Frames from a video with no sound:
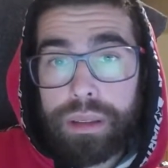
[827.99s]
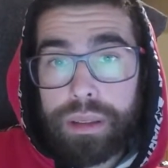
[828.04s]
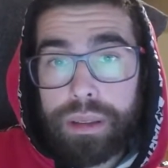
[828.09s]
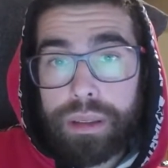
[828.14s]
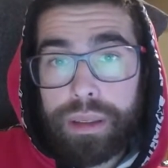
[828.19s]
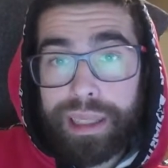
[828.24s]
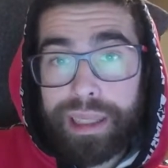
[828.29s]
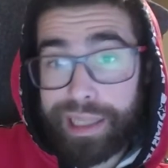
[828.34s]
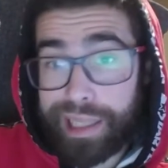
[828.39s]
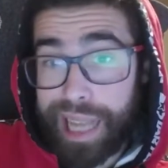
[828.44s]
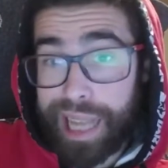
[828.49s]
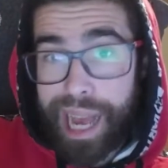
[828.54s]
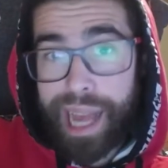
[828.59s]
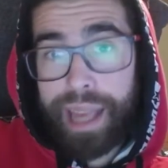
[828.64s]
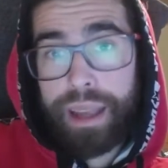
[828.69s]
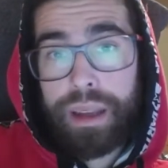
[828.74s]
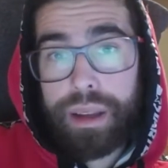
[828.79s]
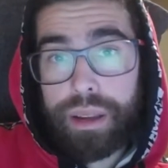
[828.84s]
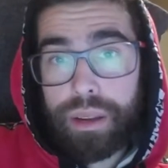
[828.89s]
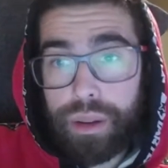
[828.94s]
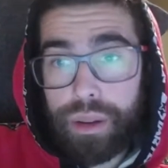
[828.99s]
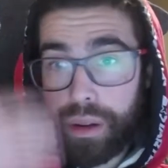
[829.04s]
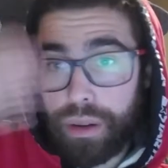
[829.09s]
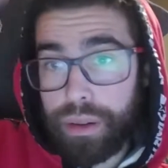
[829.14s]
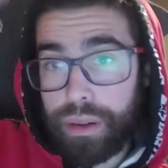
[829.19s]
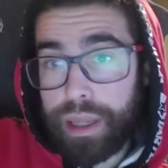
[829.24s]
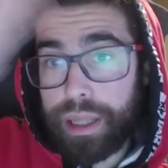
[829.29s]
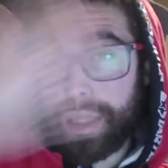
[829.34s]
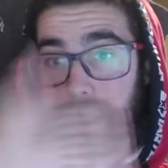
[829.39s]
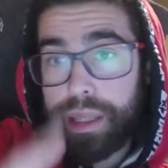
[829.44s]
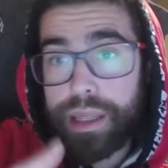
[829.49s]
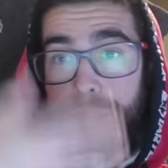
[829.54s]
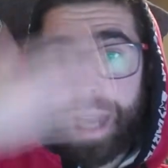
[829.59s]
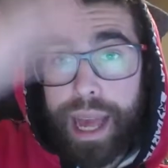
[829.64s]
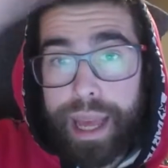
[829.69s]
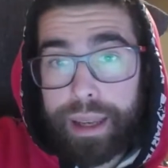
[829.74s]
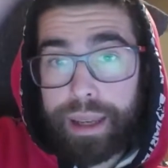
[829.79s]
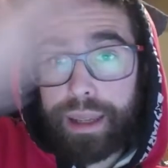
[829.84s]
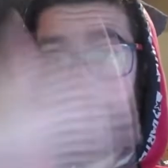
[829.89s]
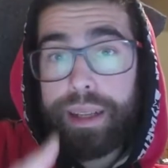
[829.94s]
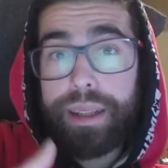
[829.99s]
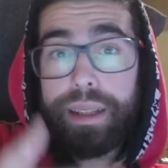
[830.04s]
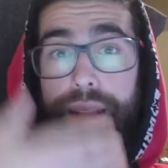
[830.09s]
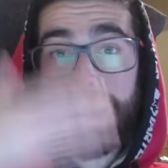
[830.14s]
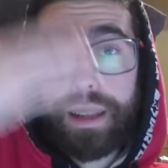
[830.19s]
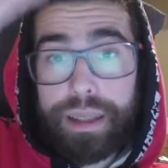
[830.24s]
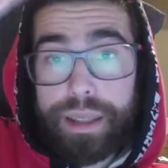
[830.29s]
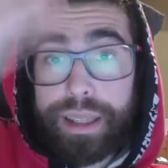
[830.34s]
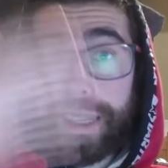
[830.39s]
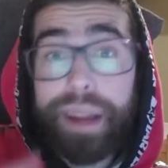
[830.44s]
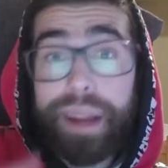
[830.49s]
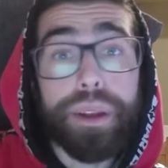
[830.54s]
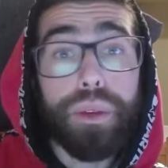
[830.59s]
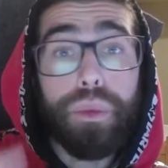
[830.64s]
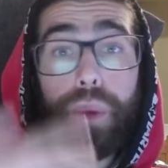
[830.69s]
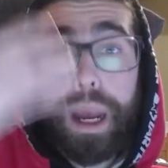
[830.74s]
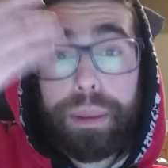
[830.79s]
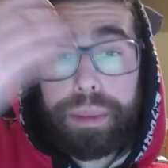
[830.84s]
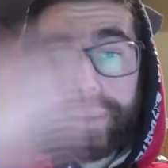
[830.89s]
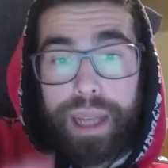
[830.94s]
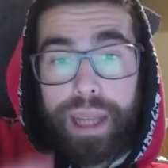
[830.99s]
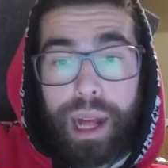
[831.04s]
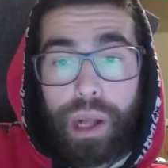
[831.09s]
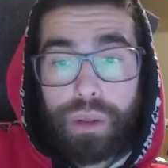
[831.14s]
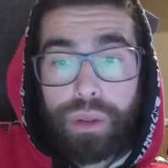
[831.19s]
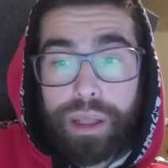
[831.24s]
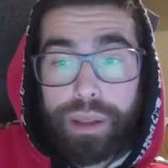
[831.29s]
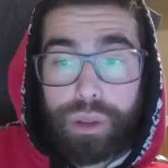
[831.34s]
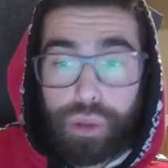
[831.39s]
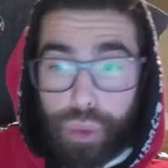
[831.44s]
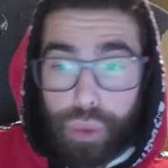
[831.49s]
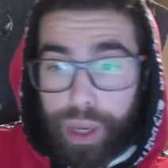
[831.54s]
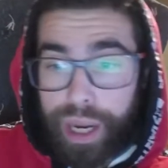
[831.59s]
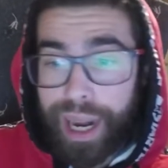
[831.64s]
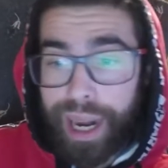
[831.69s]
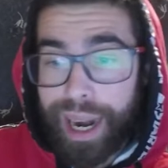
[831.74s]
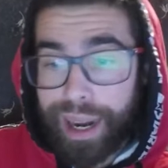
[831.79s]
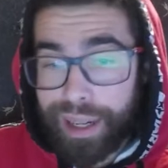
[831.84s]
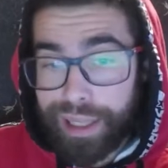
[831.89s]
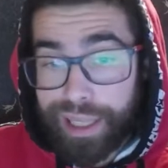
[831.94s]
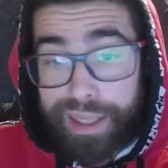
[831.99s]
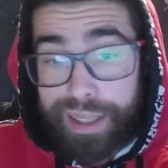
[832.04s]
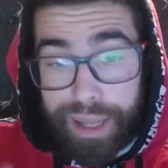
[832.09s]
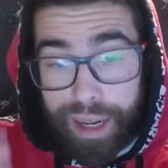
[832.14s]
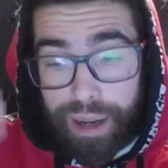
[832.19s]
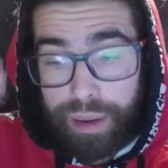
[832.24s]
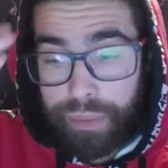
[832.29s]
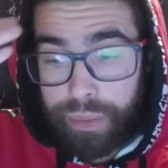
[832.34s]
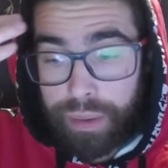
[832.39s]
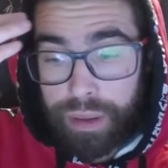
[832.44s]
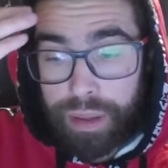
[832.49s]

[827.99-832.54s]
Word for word: is dying, you know, it's like it, it's getting wiped out, and your higher self